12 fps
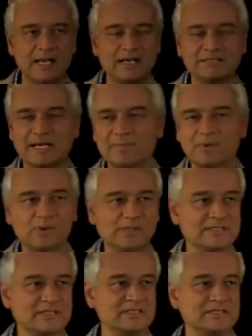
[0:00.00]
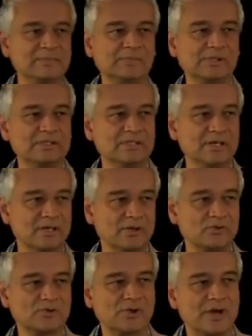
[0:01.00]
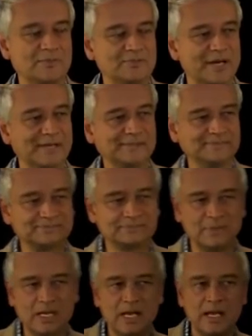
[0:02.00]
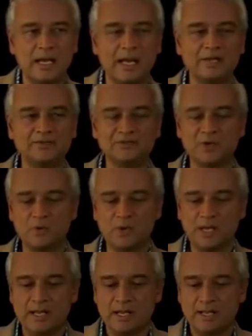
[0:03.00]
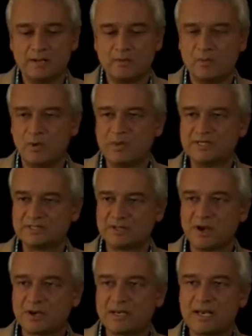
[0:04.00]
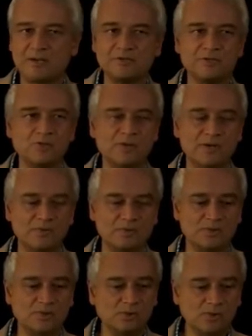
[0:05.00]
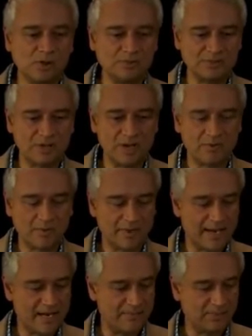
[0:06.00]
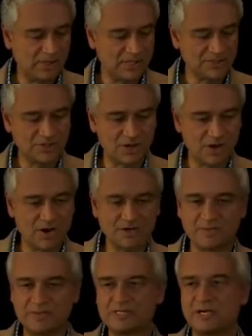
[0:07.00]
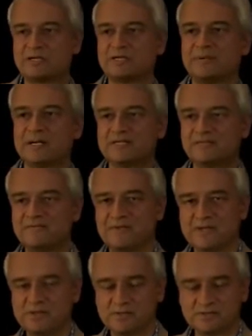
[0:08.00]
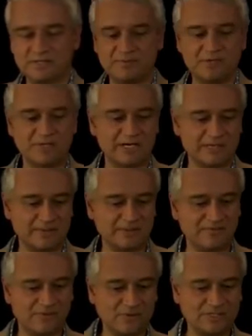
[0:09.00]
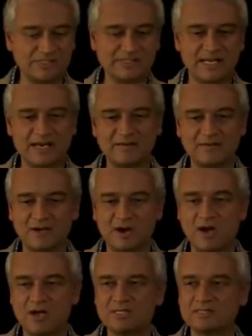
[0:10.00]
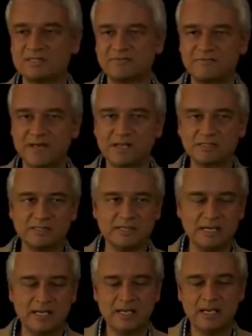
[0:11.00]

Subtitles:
And a dipole is the simplest neutral object. And so what we started 802 with was Coulomb's law, where we had a plus charge, and we talked about its field, and we talked about the forces that it caused and felt.